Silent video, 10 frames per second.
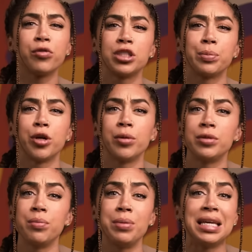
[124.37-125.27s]
for sperm
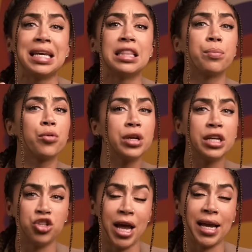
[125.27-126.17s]
to be in the
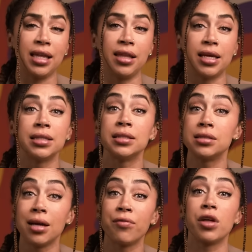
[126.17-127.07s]
pre-ejaculate, the
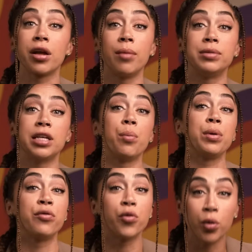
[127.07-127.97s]
stuff that comes out
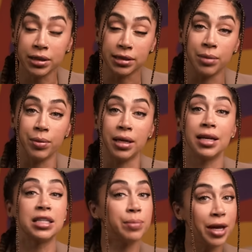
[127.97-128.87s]
before semen,
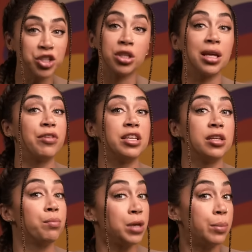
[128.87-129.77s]
especially if he
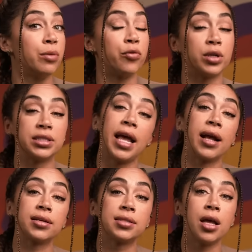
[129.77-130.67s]
didn't pee before
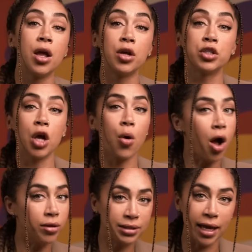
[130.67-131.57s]
sex. So
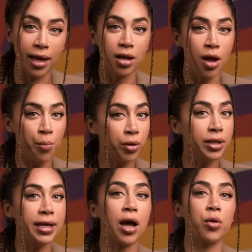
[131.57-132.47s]
all said,
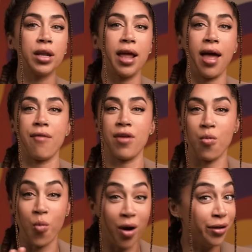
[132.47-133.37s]
pulling out can have a
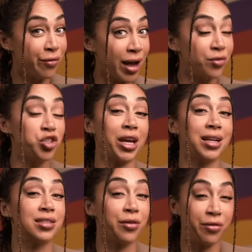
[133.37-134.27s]
1 in 5
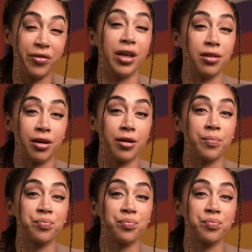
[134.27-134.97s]
chance of failure.